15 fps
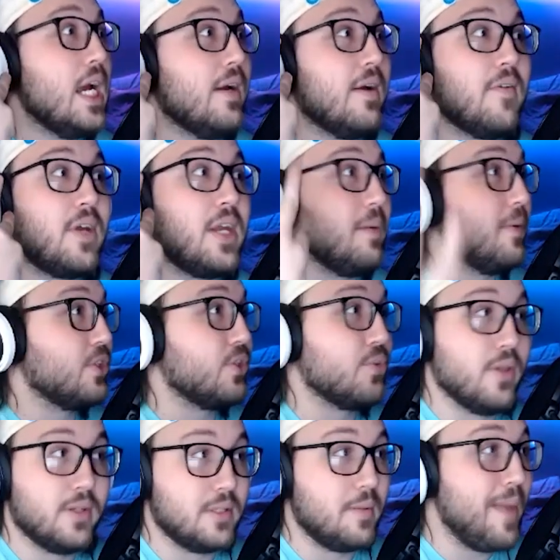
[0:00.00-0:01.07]
Kingdom Hearts 3
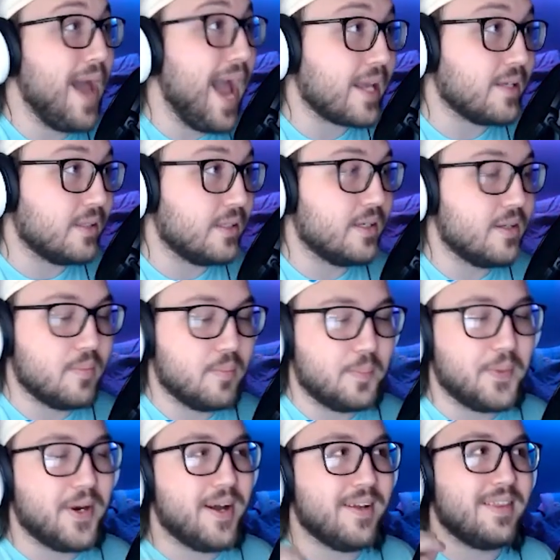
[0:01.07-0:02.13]
looks immaculate,
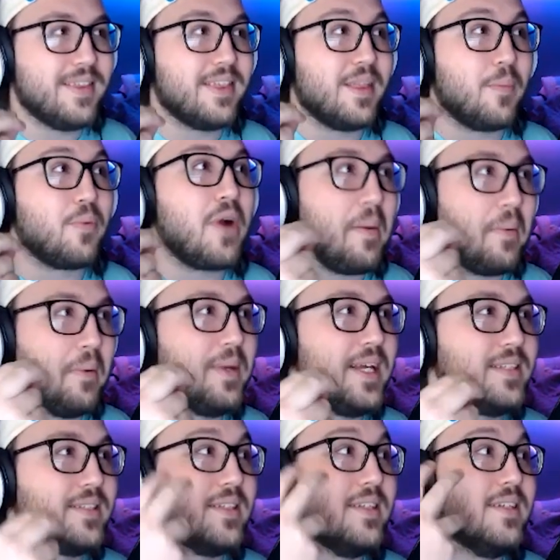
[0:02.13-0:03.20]
but the problem
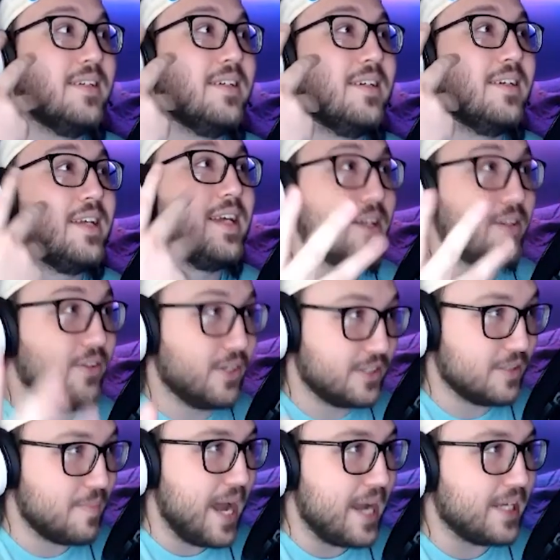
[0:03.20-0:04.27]
is it looks
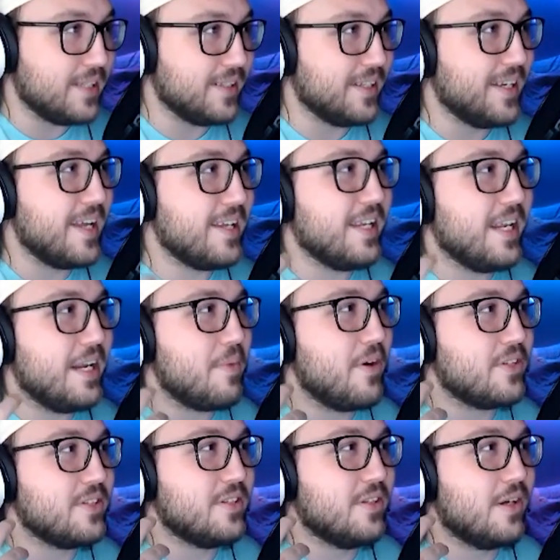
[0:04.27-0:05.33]
immaculate, and Kingdom Hearts
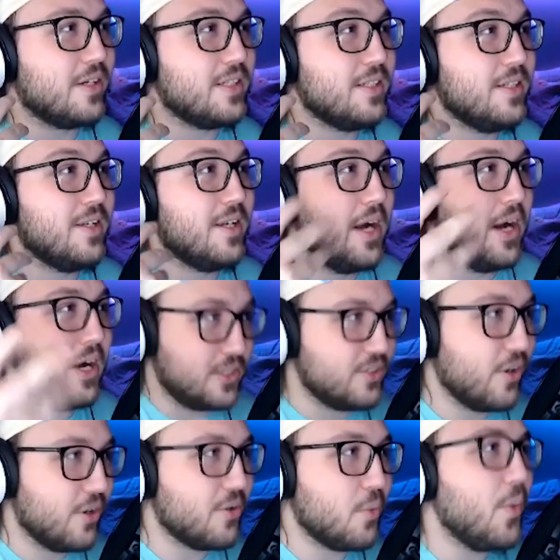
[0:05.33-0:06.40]
has looked a
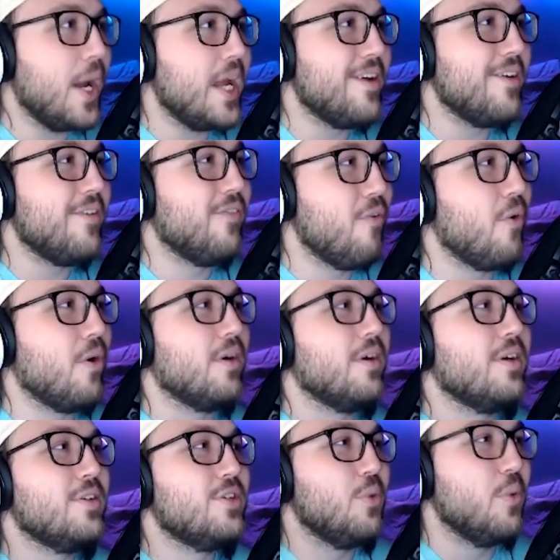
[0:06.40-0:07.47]
certain way for
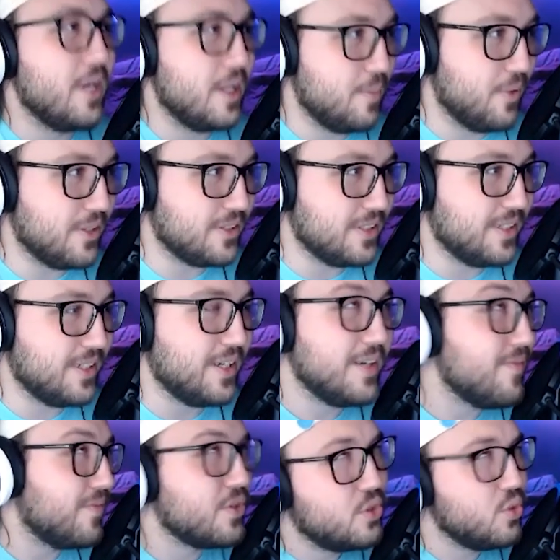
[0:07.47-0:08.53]
20 plus
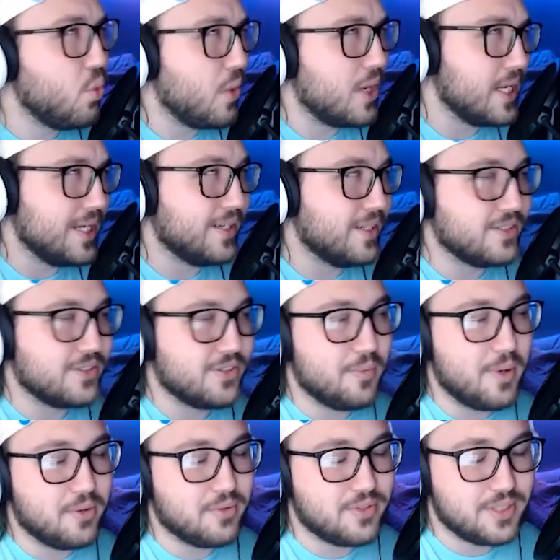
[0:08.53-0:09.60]
20 years
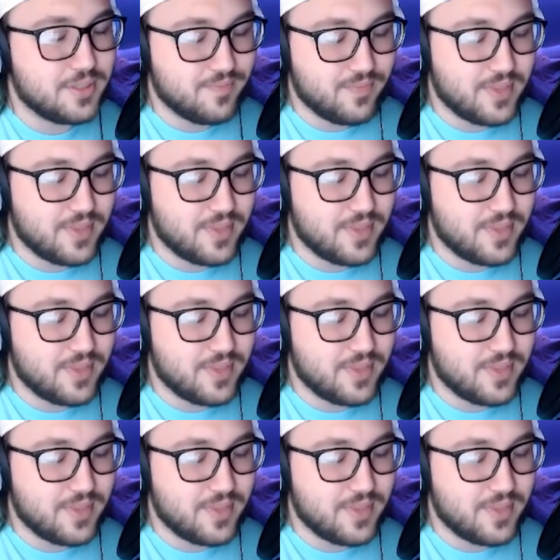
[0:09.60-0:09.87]
almost.